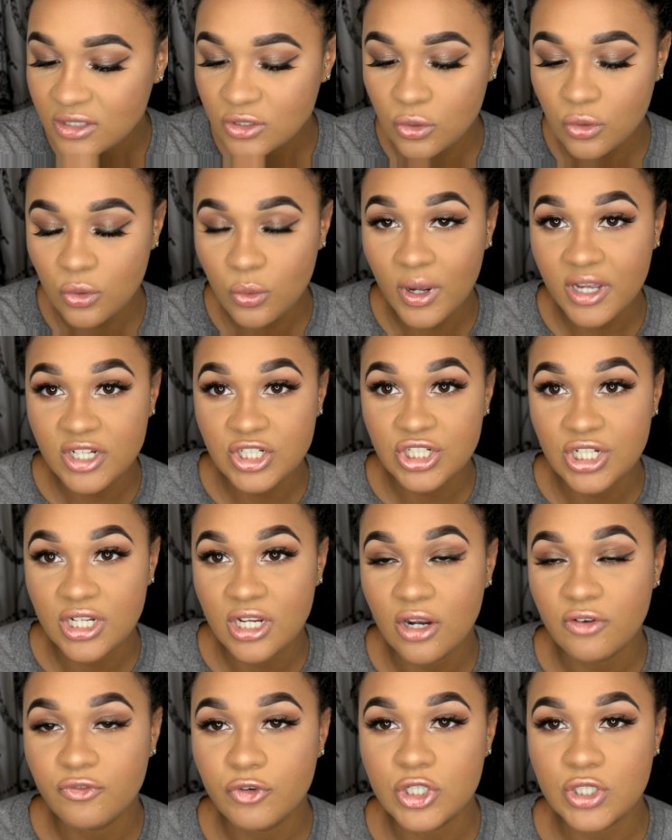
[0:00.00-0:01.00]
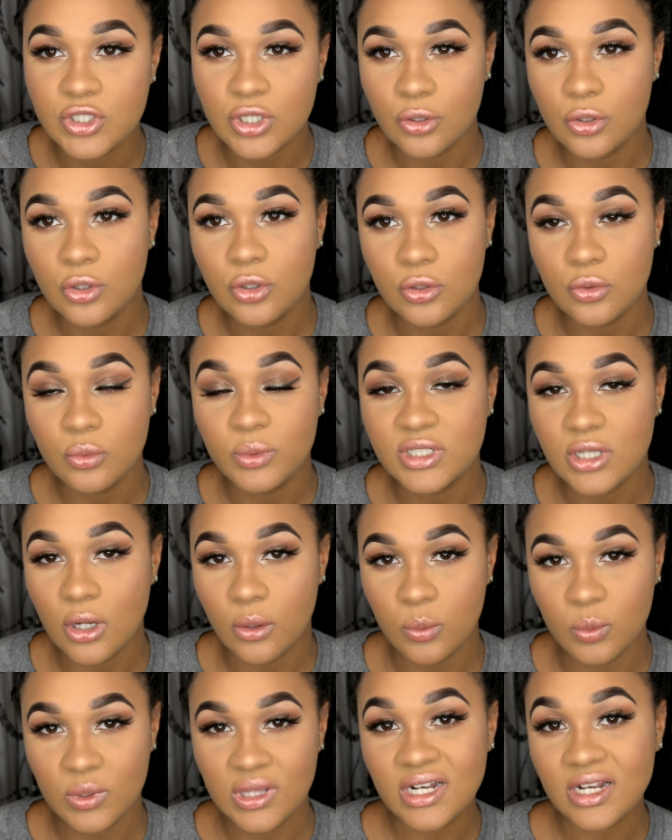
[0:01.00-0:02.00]
Got quite a sheer coverage, so you could always go
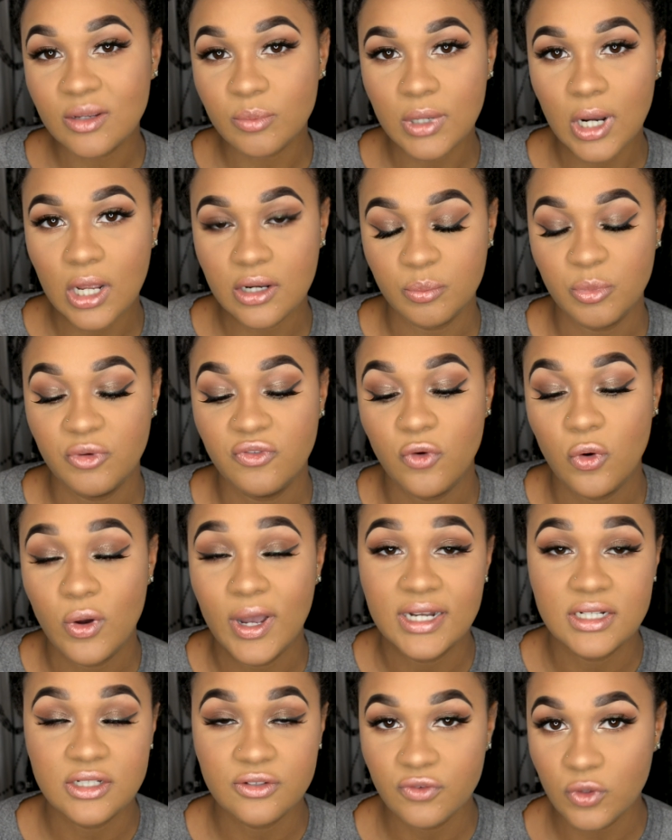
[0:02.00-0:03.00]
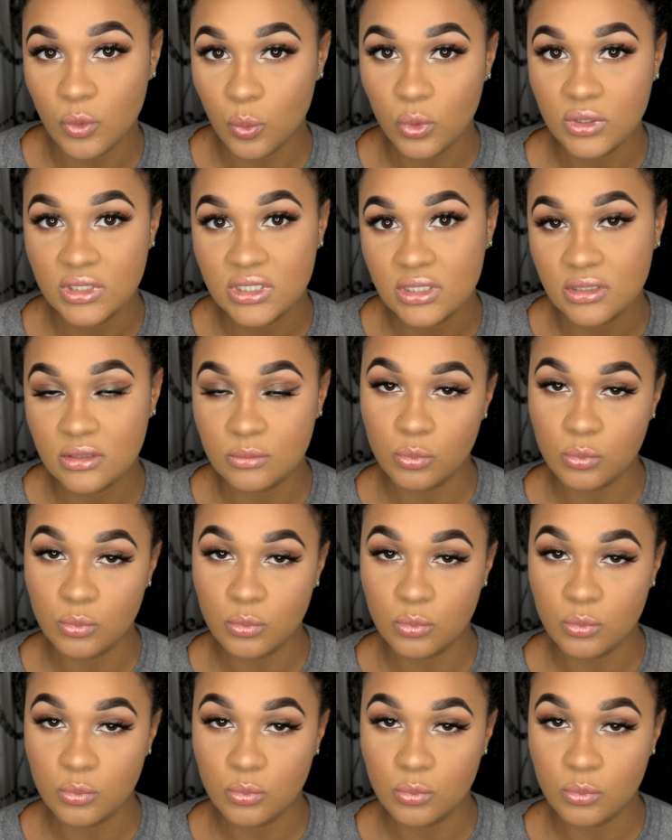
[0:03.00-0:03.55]
in with a lip liner beforehand if you want